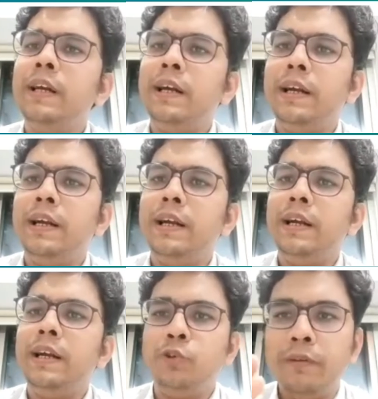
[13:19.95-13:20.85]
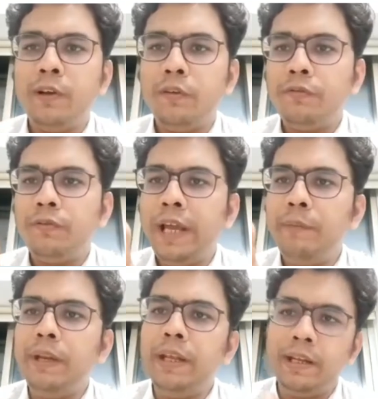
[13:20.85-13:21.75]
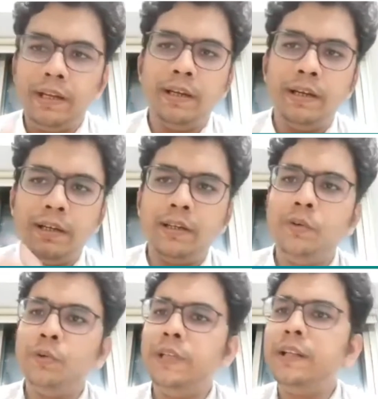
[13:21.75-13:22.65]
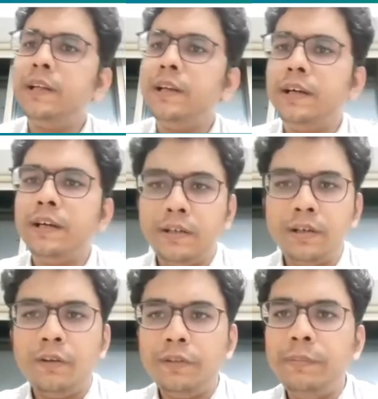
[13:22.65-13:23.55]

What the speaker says: And he should be aware of timely dosing